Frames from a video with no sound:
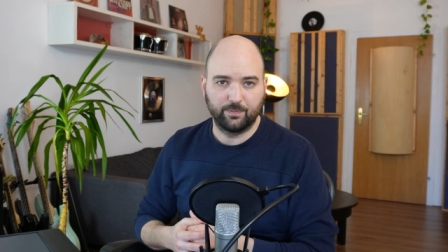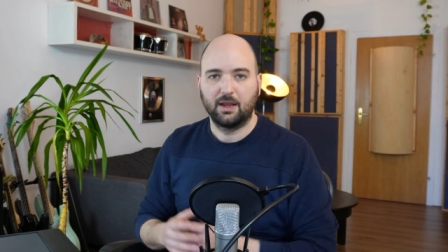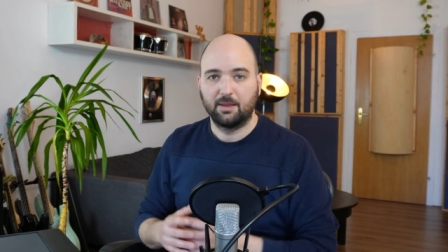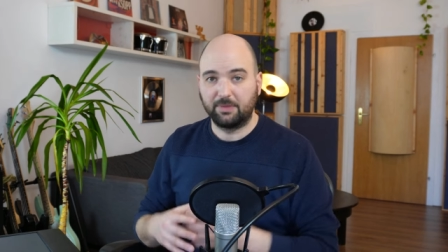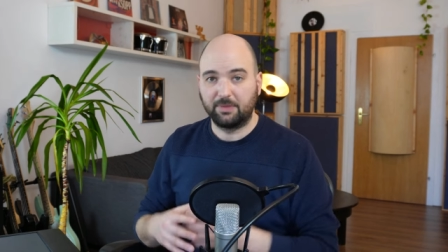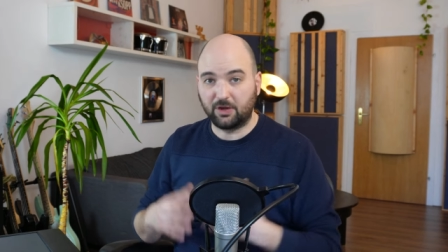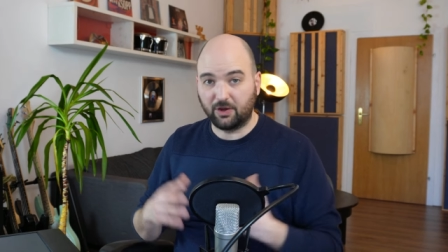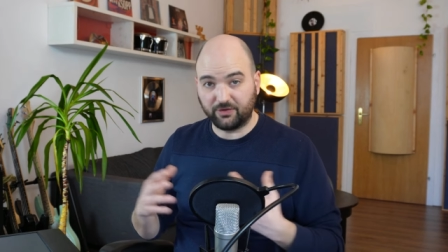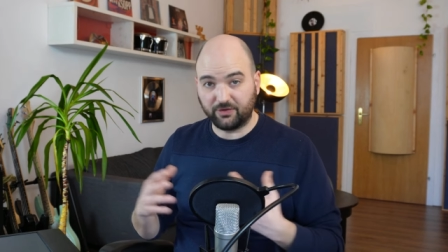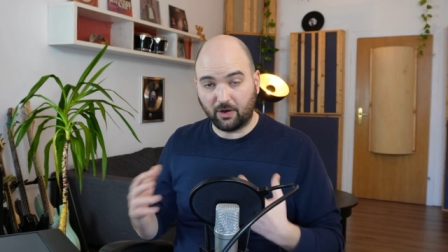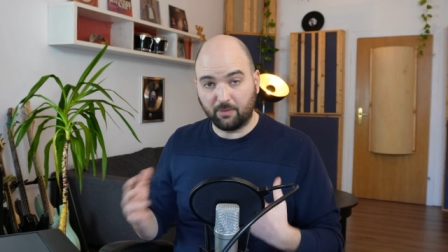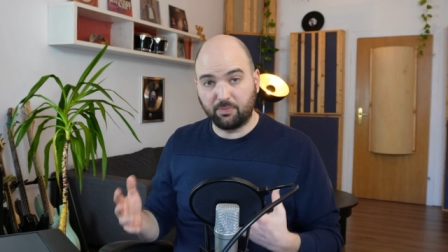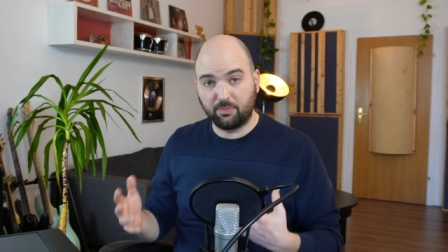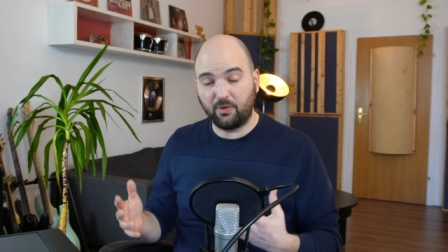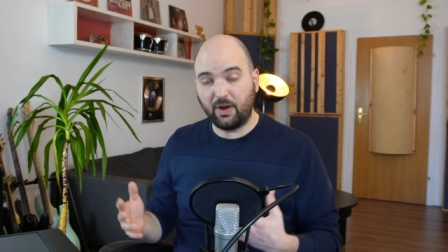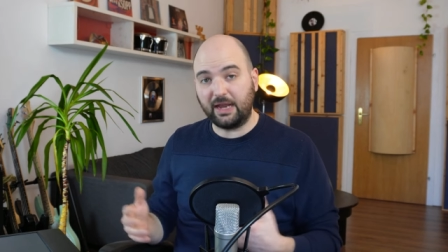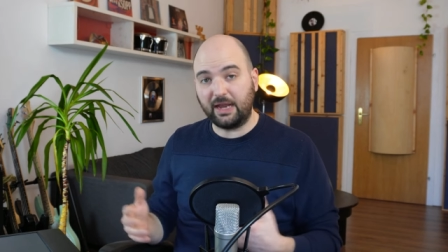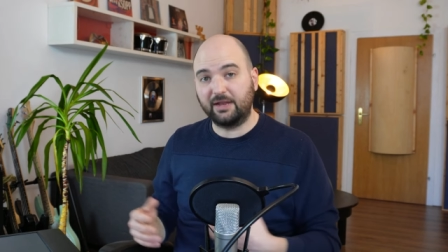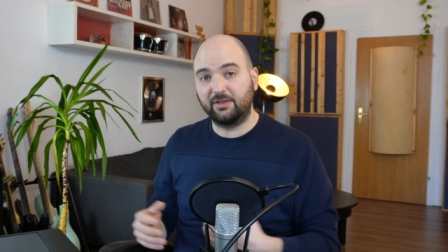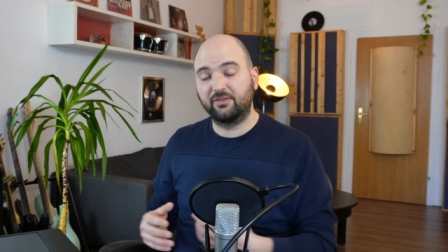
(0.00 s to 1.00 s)
Because our
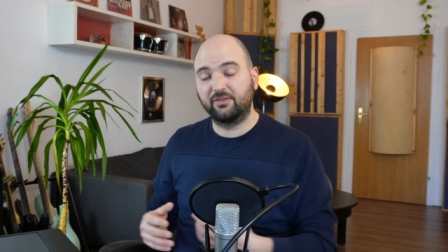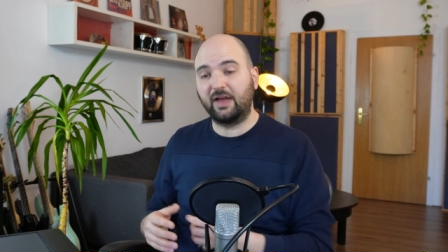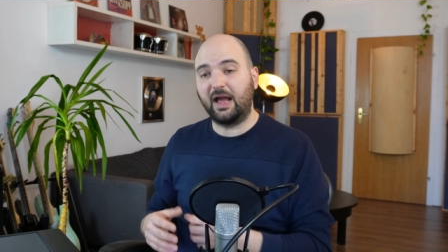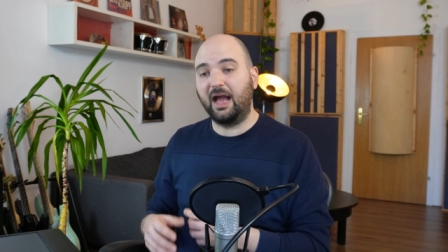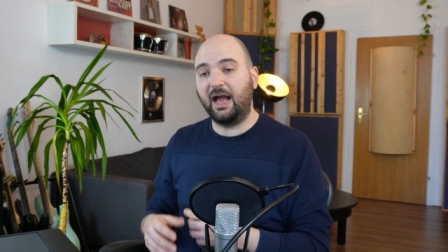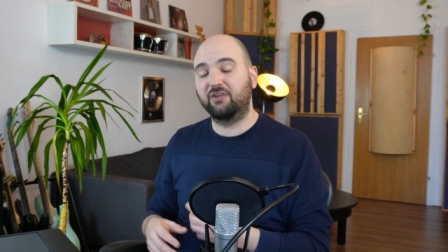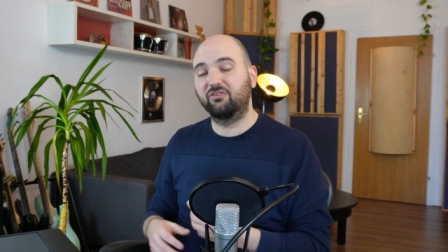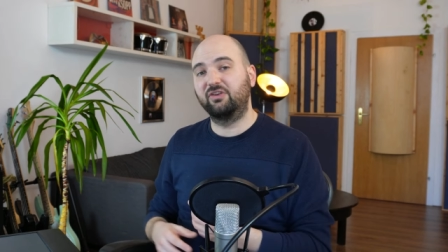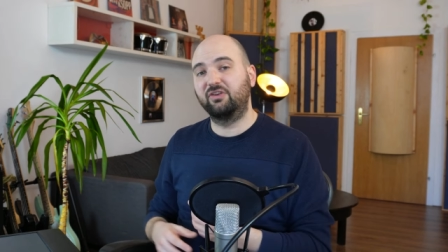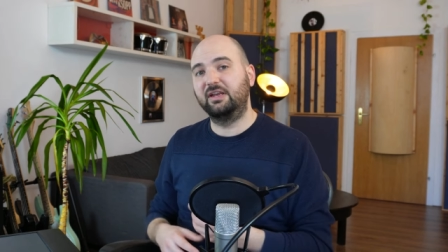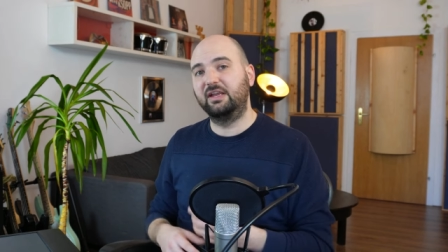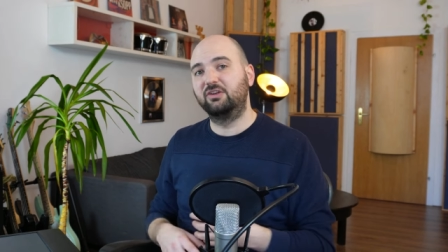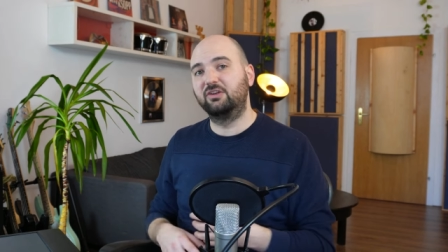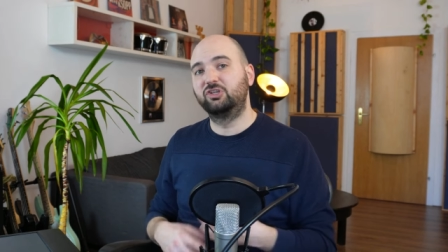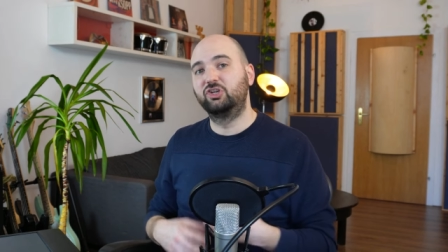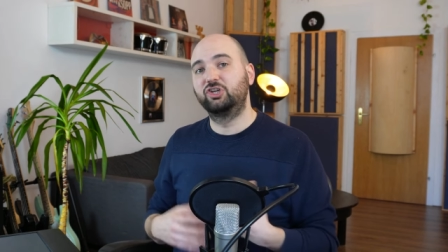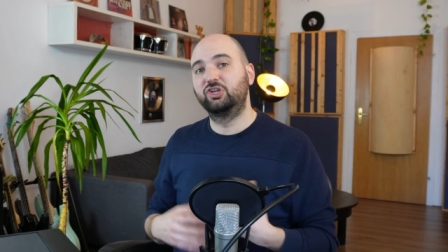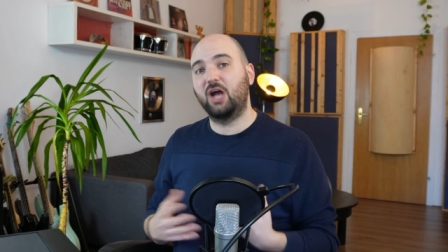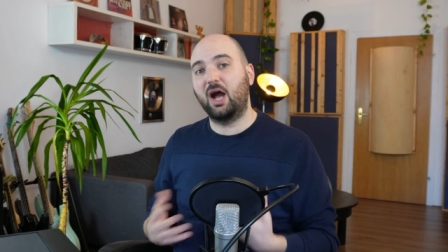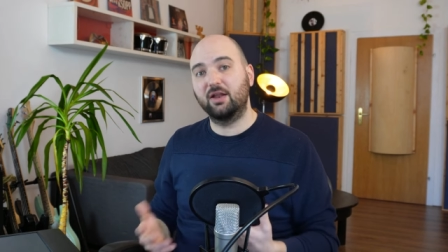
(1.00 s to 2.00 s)
brains actually
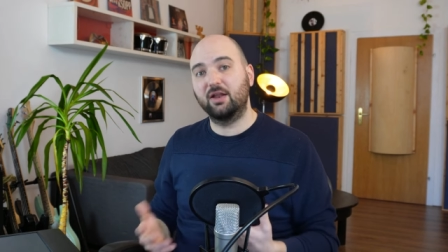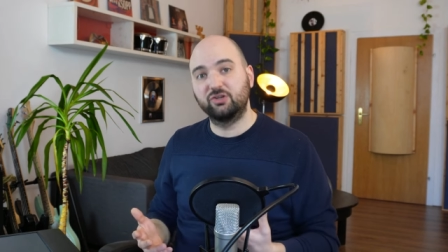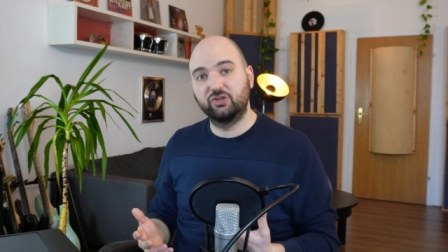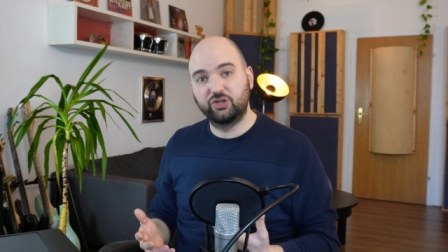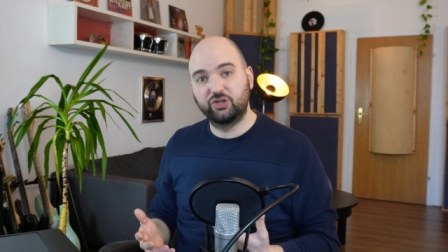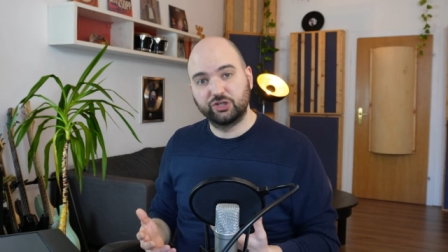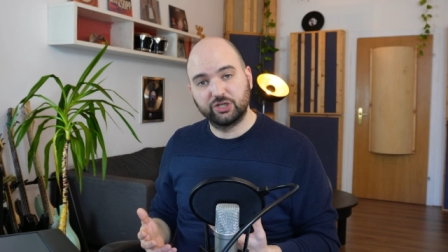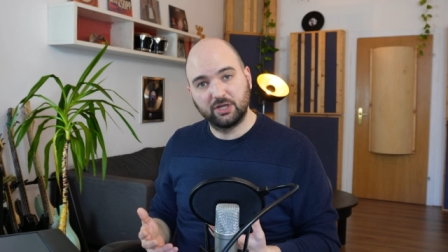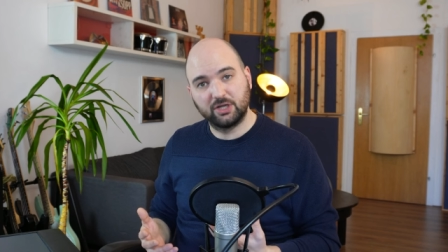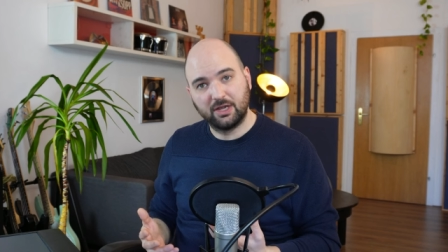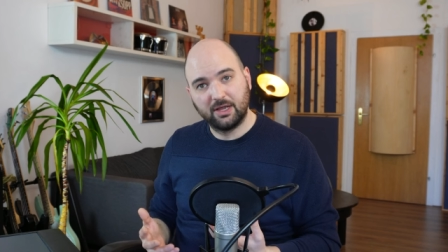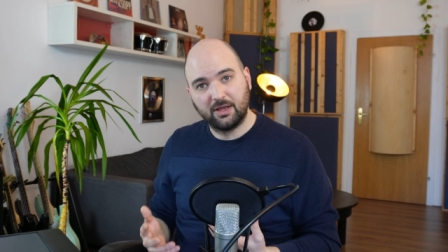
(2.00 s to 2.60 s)
judge